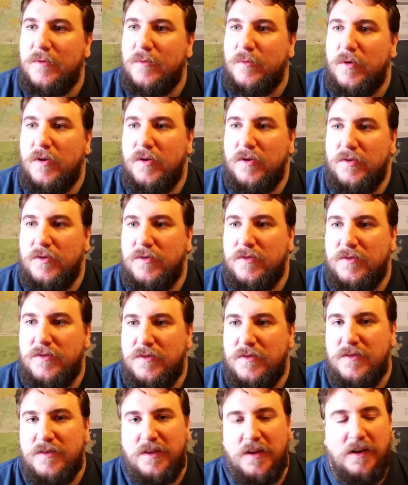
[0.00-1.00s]
was
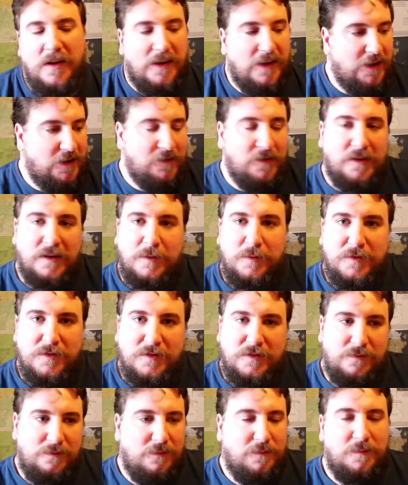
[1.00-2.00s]
still alive, and he
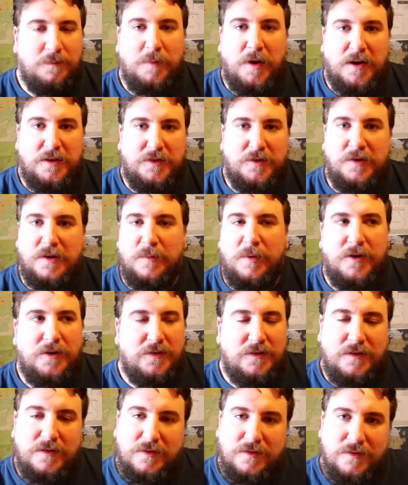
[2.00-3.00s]
was pottering about
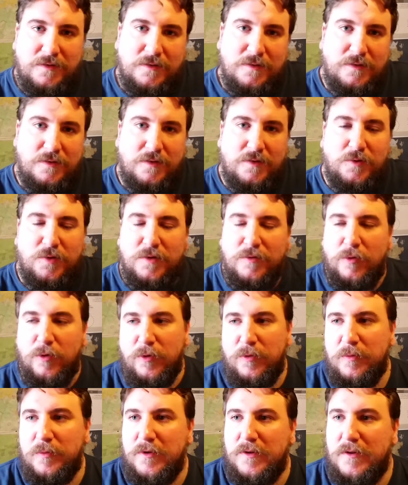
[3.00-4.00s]
through the
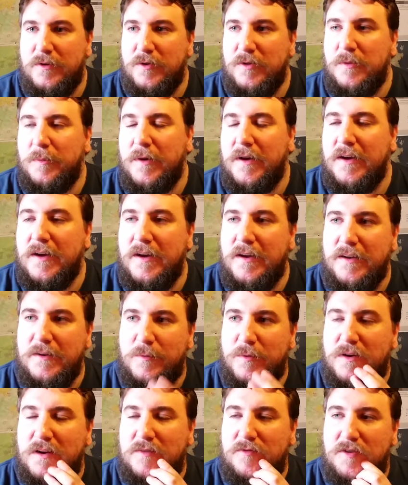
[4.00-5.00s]
room and on the bed and
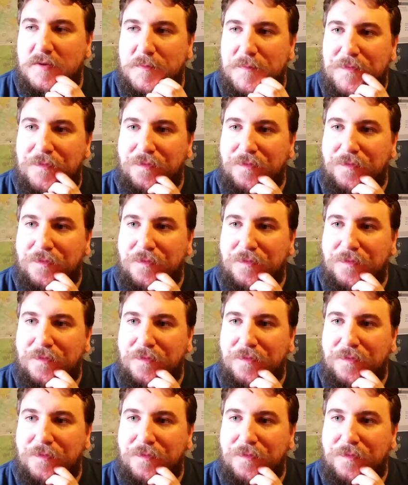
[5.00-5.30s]
whatever.